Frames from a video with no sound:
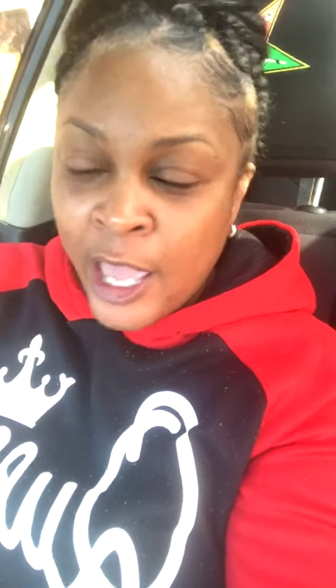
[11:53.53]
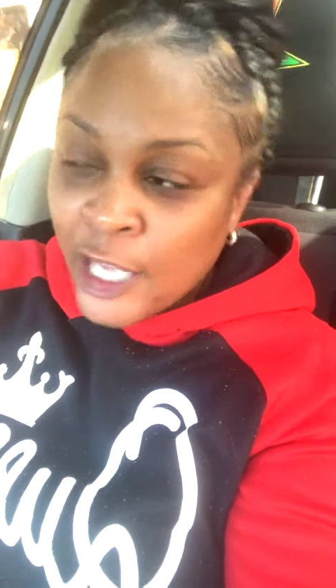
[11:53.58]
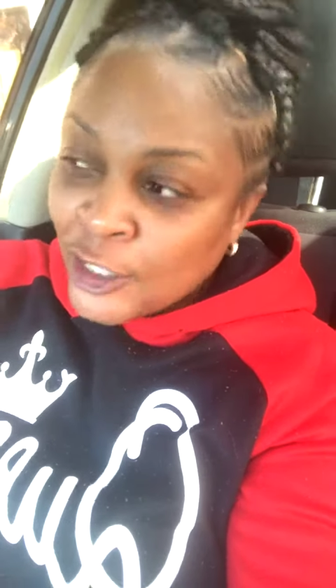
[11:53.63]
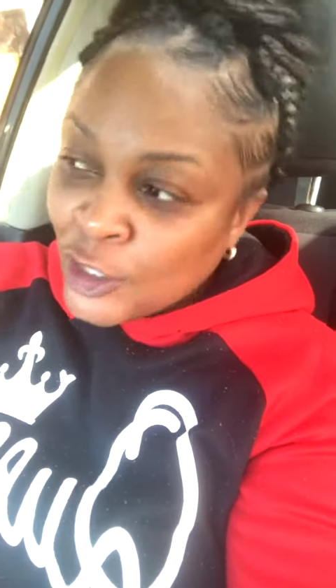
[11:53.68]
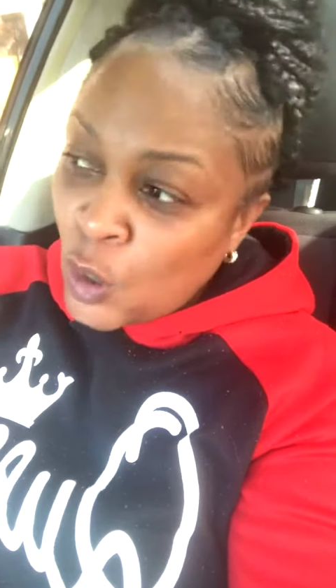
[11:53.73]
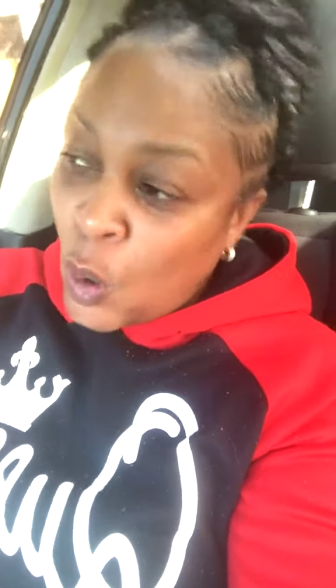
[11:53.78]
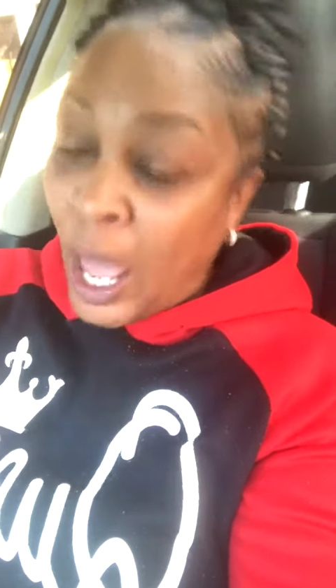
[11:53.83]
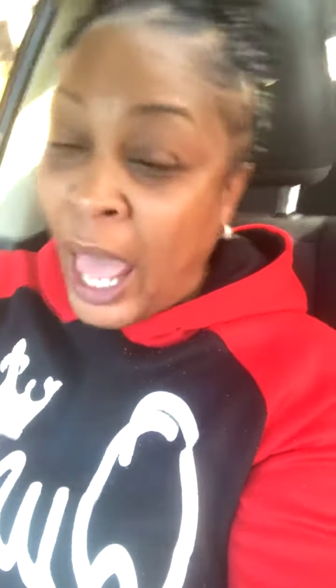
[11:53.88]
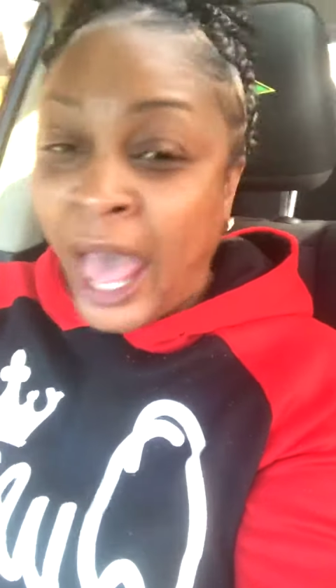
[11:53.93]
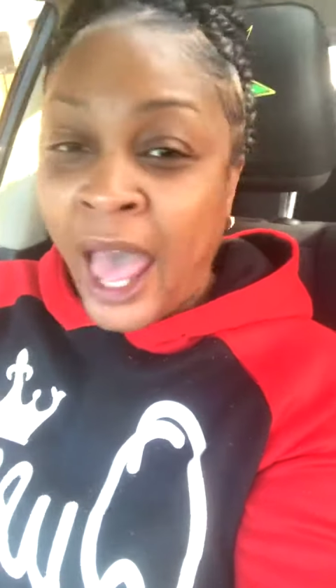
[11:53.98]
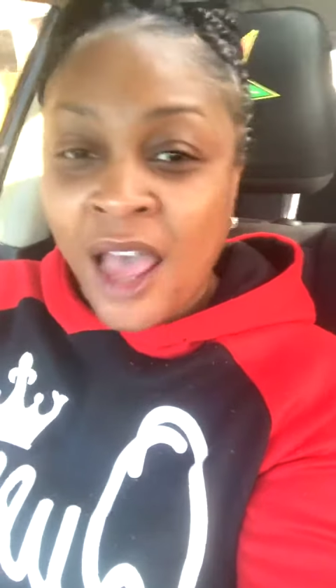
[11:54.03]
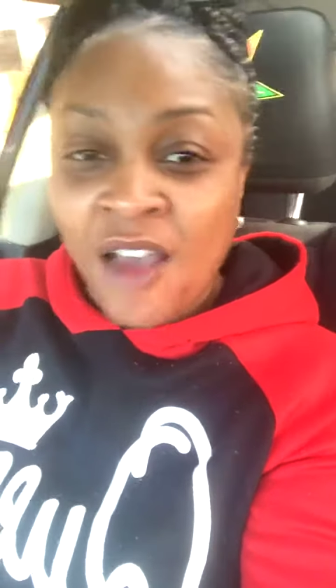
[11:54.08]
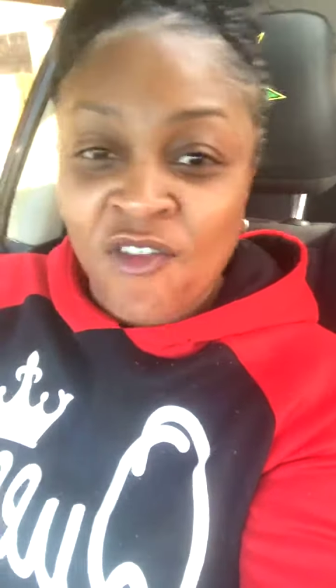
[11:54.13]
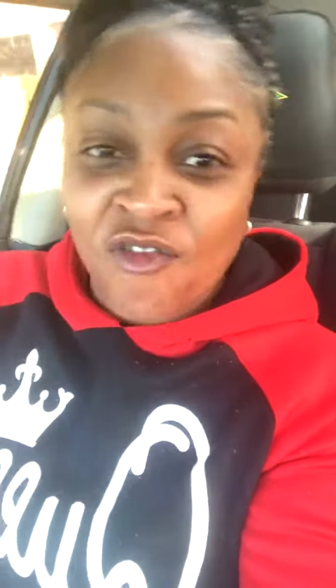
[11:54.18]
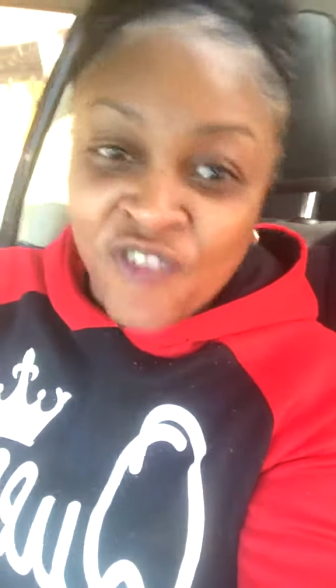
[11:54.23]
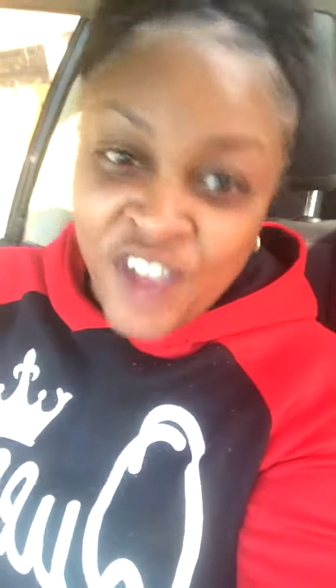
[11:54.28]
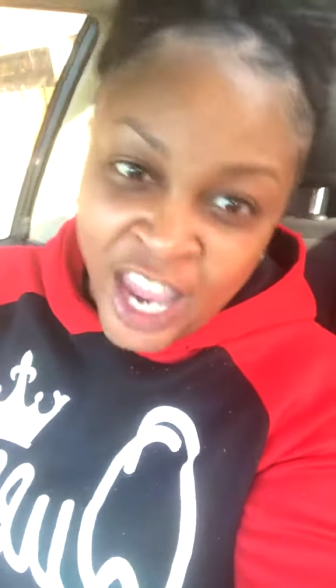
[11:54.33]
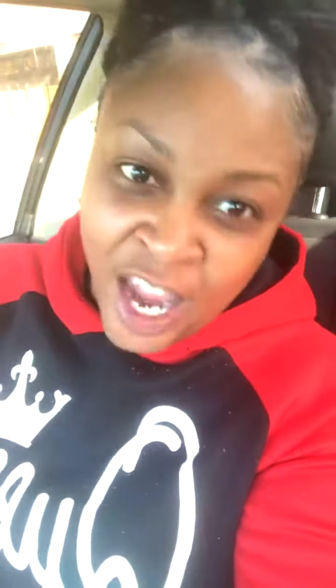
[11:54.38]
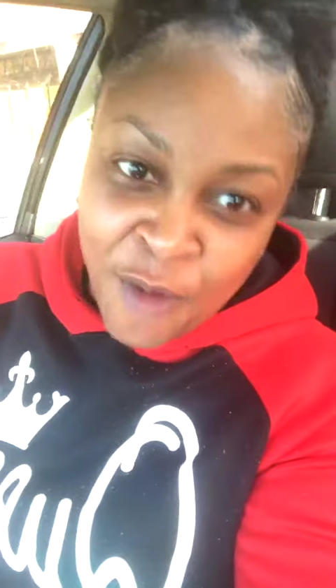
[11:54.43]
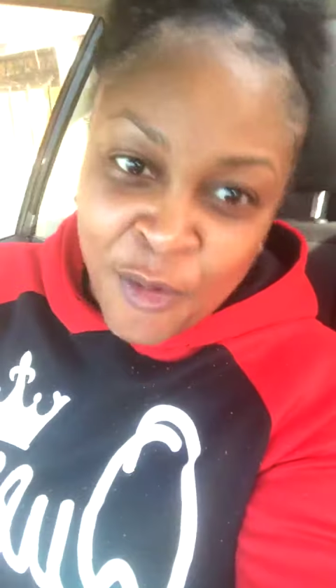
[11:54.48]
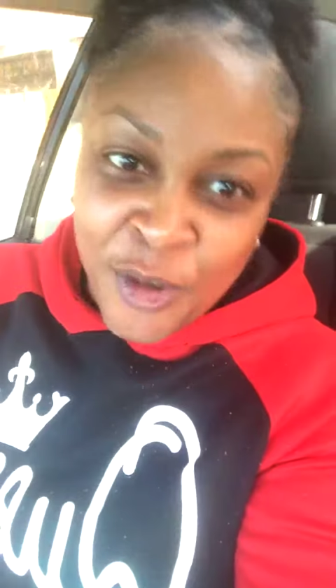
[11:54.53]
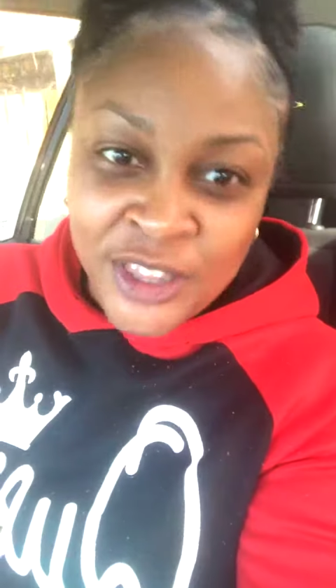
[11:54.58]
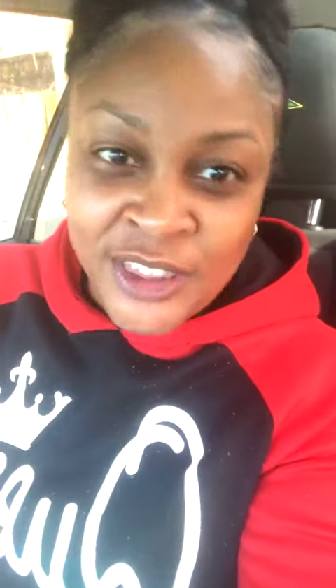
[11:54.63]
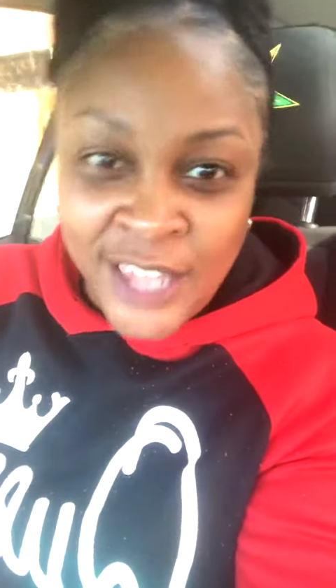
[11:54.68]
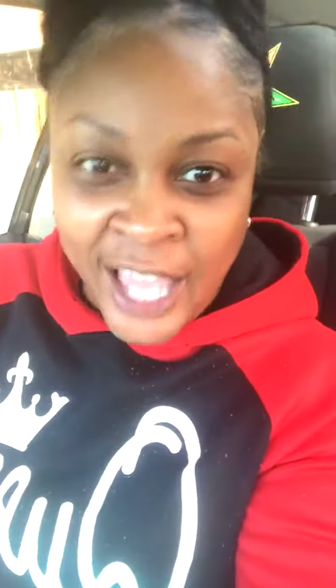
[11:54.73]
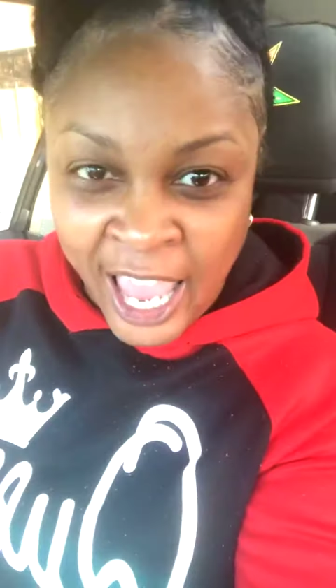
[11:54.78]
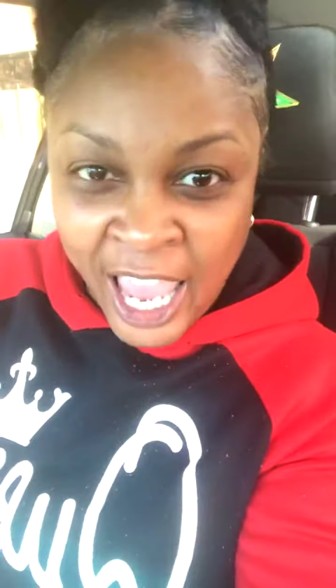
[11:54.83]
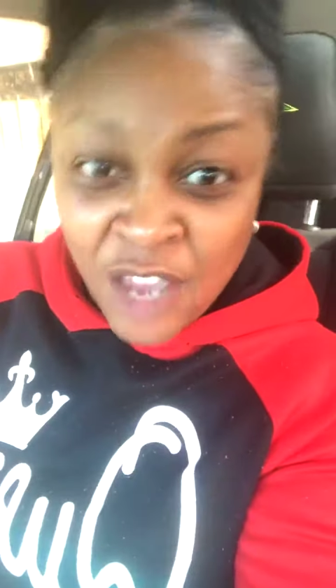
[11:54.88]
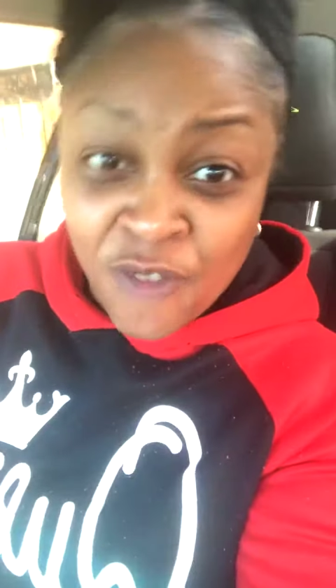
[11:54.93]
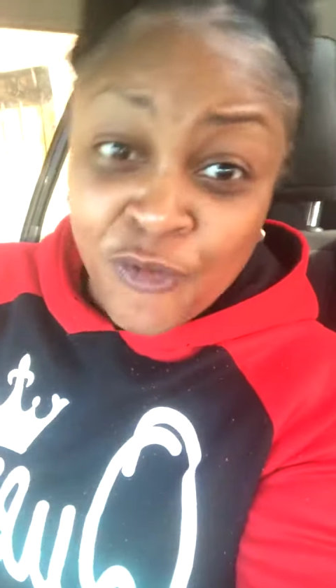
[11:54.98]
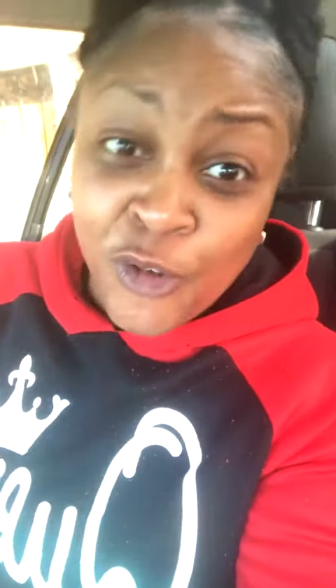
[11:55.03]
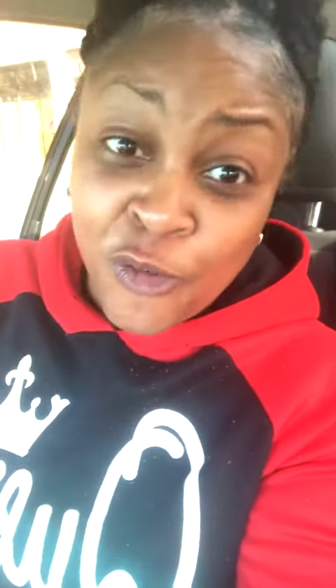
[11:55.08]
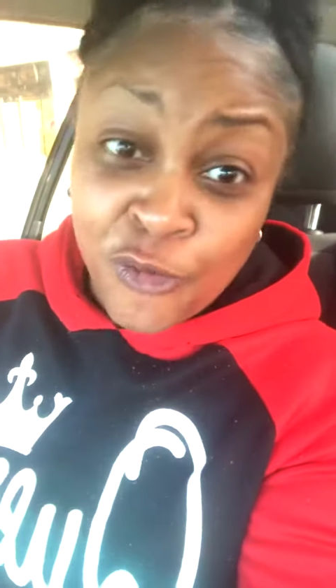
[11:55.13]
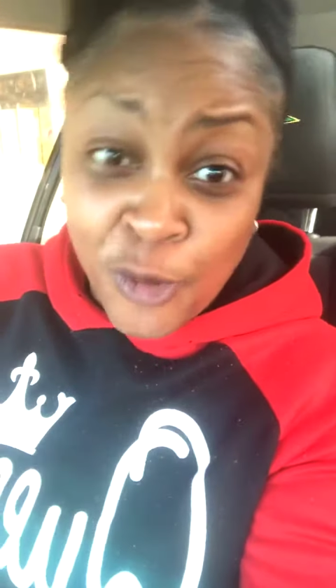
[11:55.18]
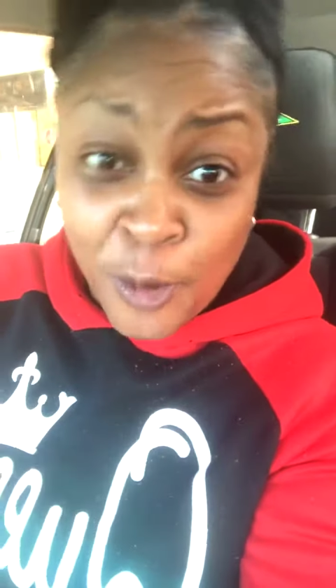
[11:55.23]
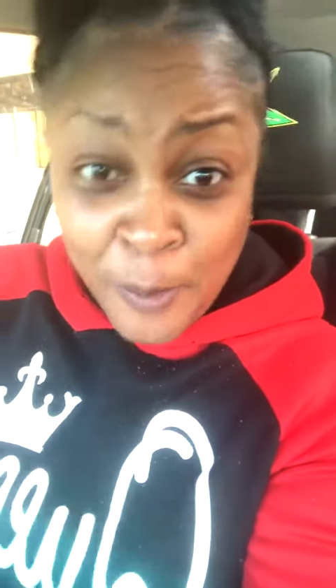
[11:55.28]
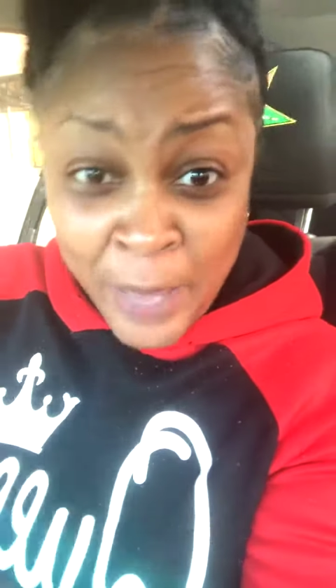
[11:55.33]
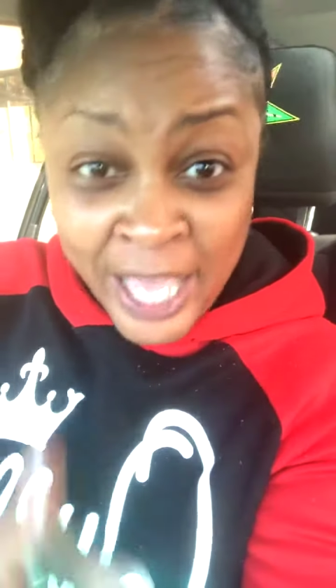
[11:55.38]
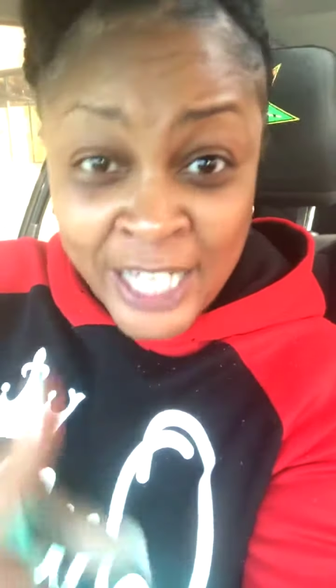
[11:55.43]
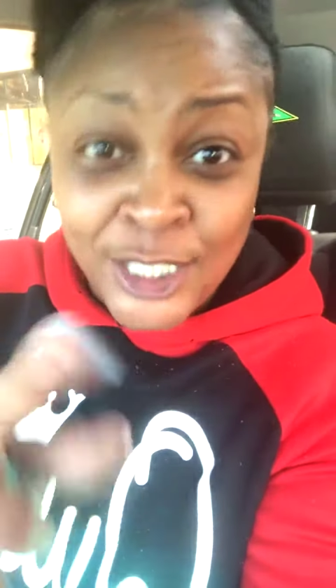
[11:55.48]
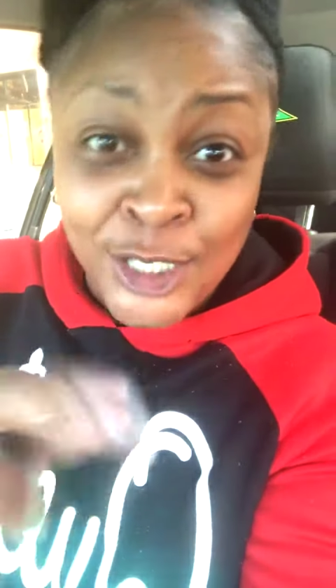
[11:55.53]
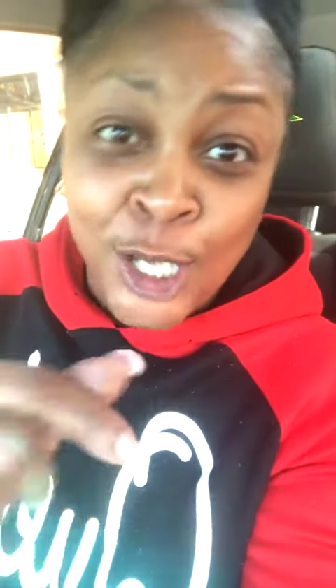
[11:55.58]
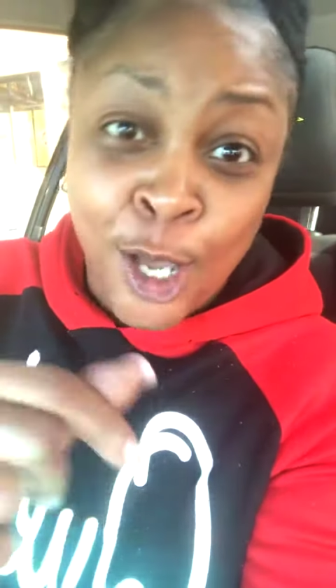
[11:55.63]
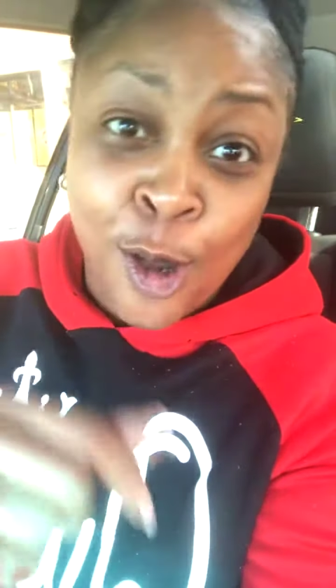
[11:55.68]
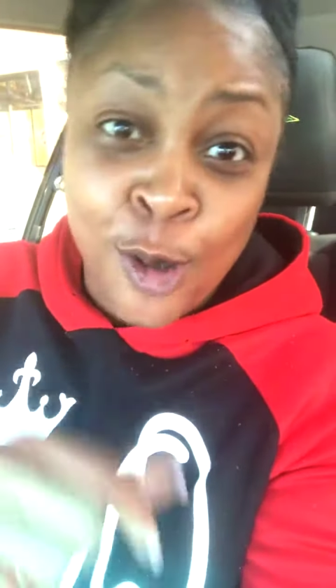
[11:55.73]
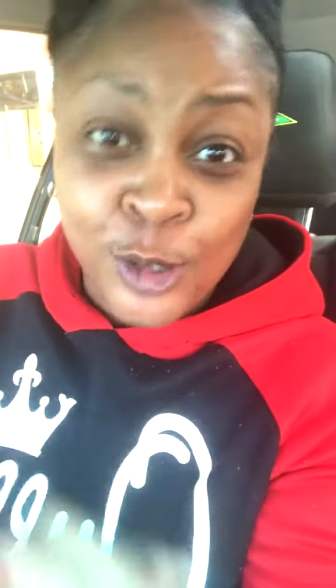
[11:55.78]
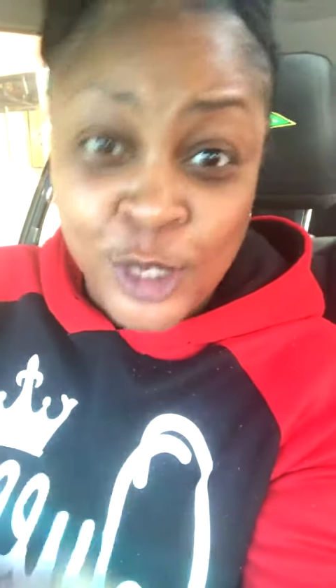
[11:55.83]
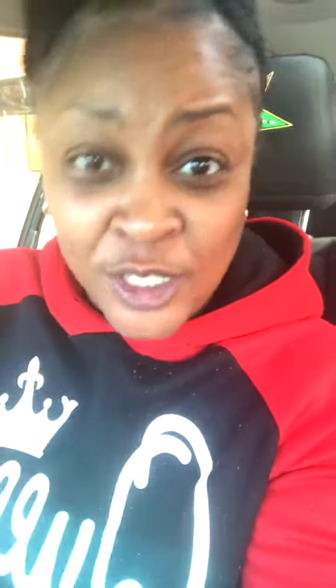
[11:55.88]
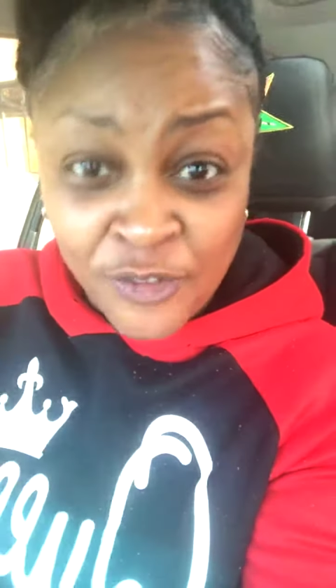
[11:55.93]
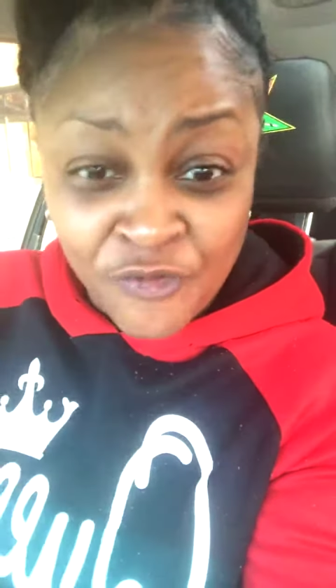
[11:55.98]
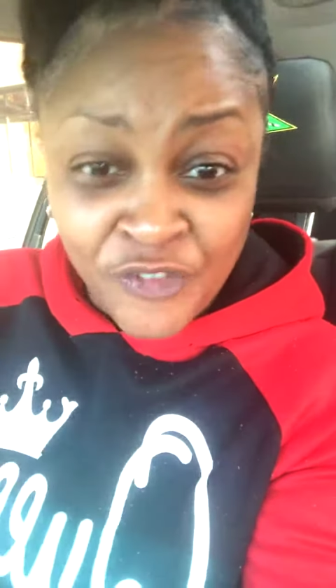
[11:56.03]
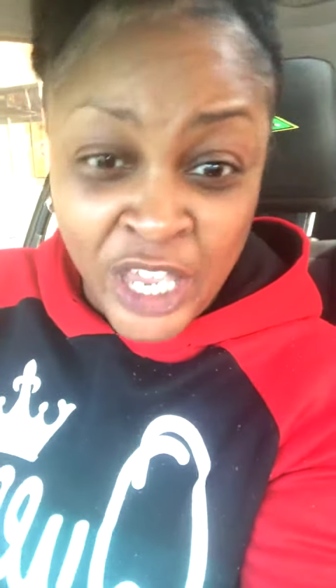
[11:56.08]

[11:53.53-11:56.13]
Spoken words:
So I'm very thankful for my chosen